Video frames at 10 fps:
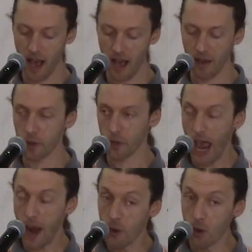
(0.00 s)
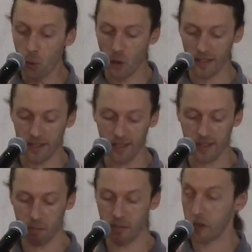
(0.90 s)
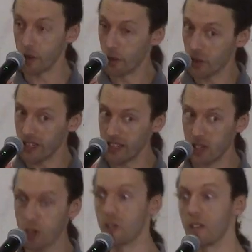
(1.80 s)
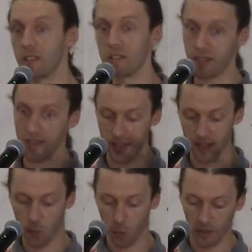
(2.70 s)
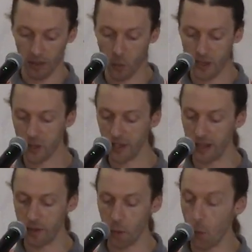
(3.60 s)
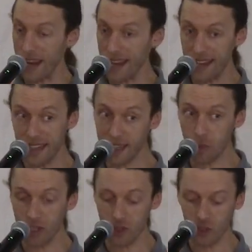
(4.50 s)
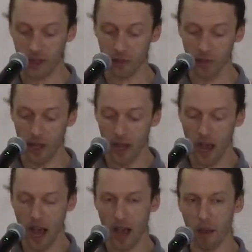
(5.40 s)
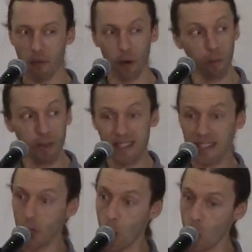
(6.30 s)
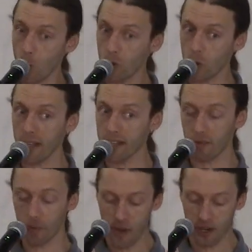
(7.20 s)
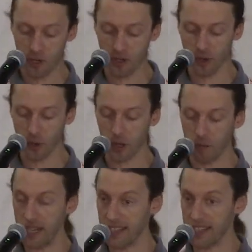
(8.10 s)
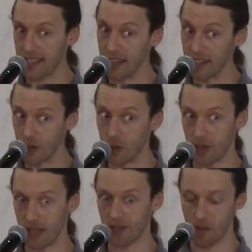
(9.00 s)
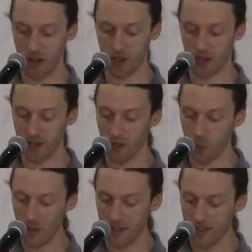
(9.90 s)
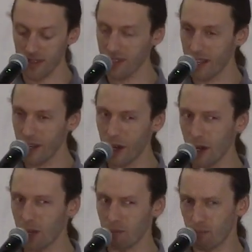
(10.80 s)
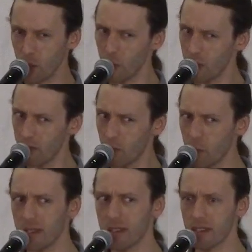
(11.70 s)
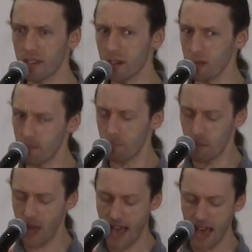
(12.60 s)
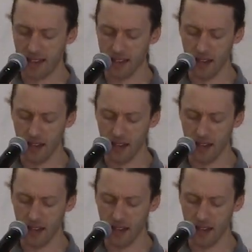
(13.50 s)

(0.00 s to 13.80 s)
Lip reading: There's outer ones, material conditions, the world in which you live, the way in which you live. There can be slow transformations, there can be sudden transformations, ones that are good, ones that are bad.